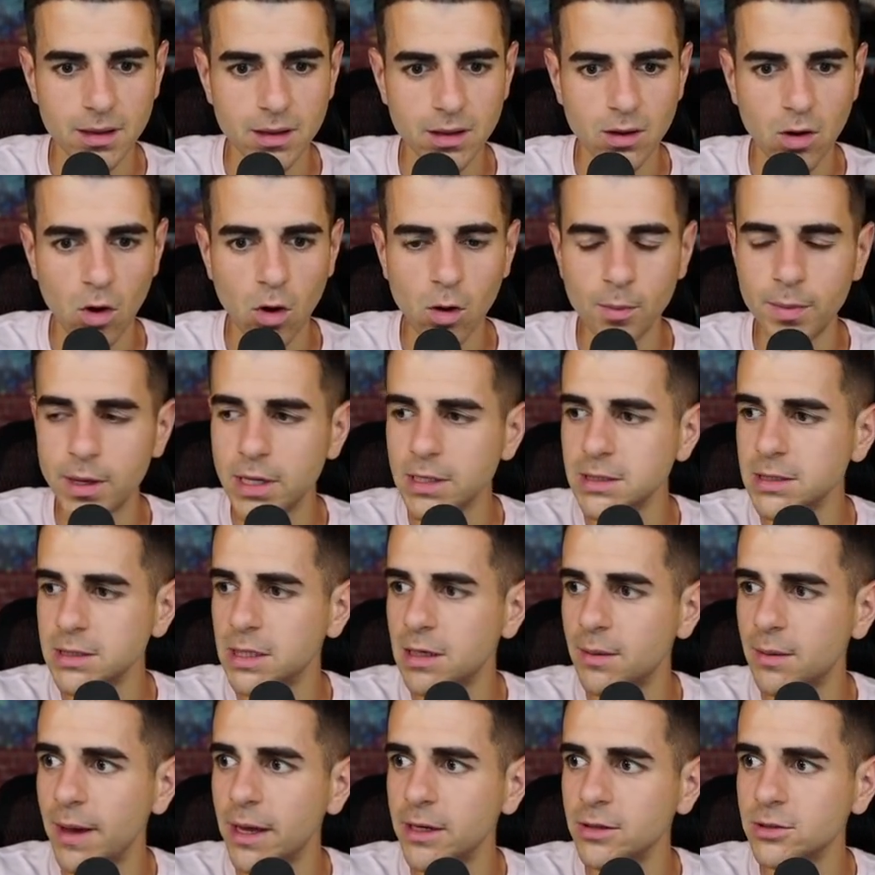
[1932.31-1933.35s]
Cole Beasley and
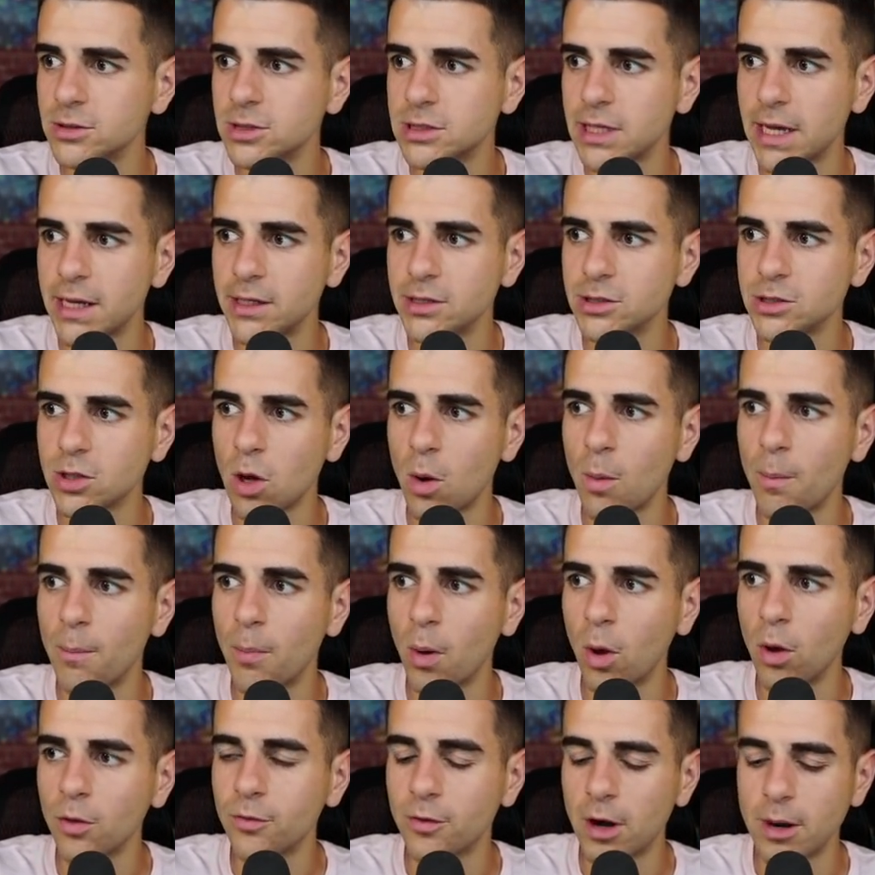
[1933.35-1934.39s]
Emmanuel Sanders go
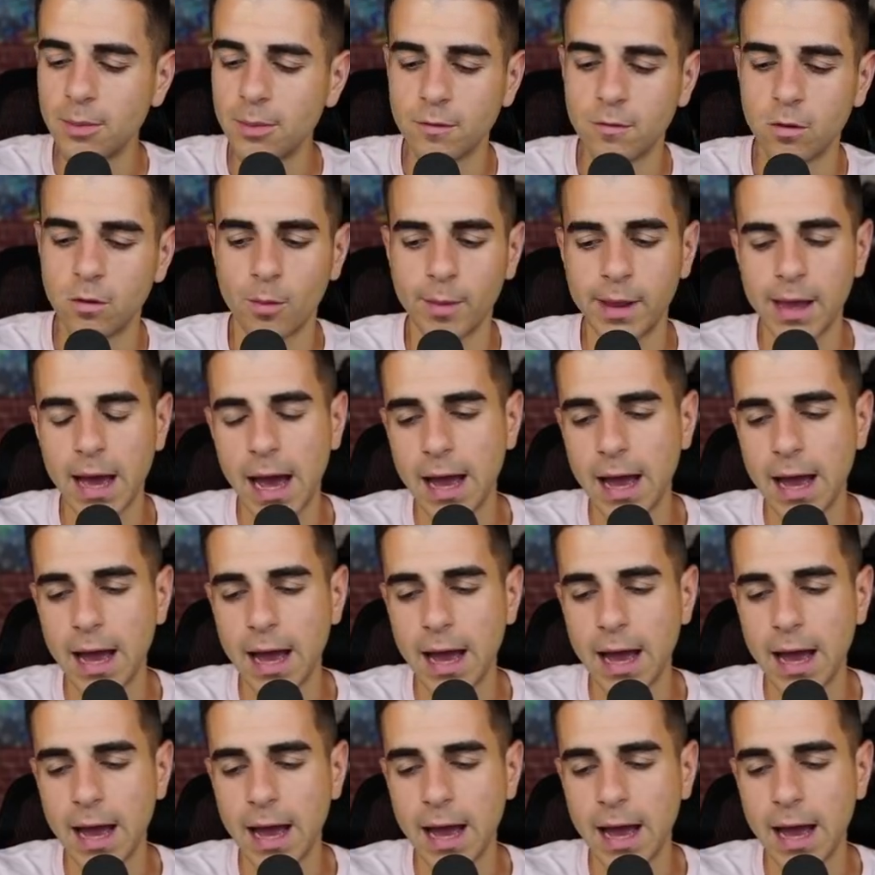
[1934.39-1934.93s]
both right before me.